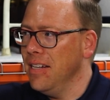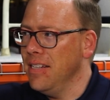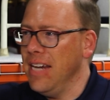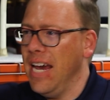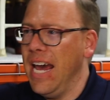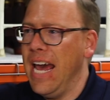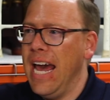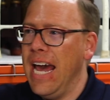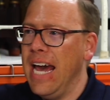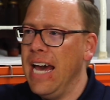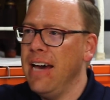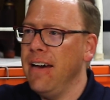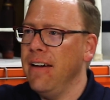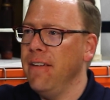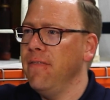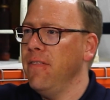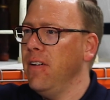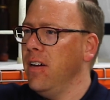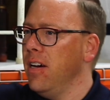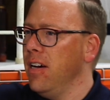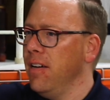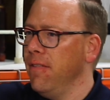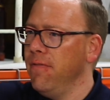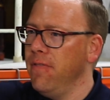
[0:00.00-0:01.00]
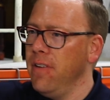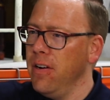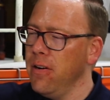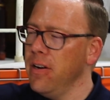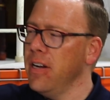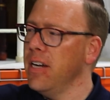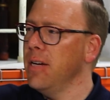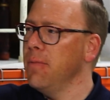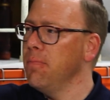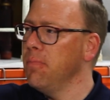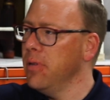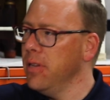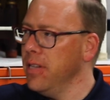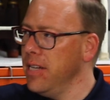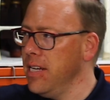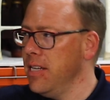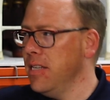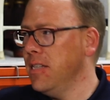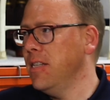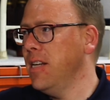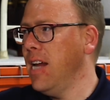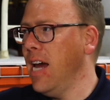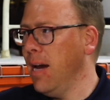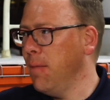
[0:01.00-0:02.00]
to have a very
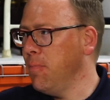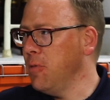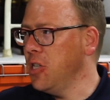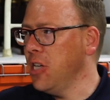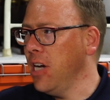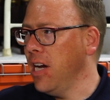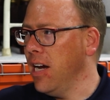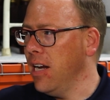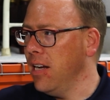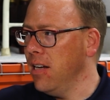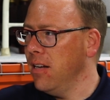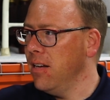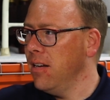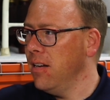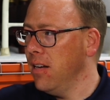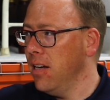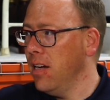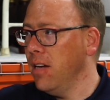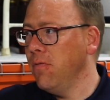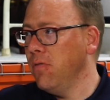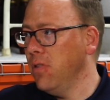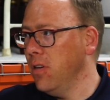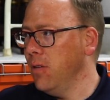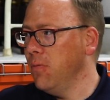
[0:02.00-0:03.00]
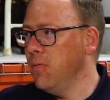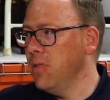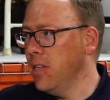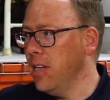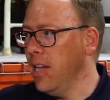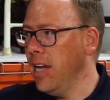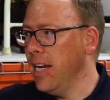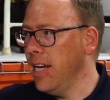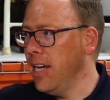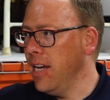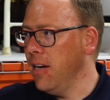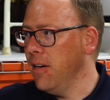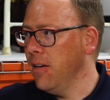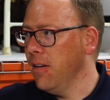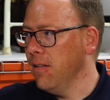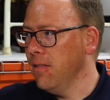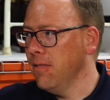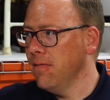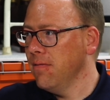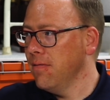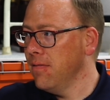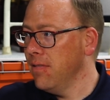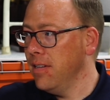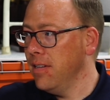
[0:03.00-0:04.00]
complete snapshot of what it was like here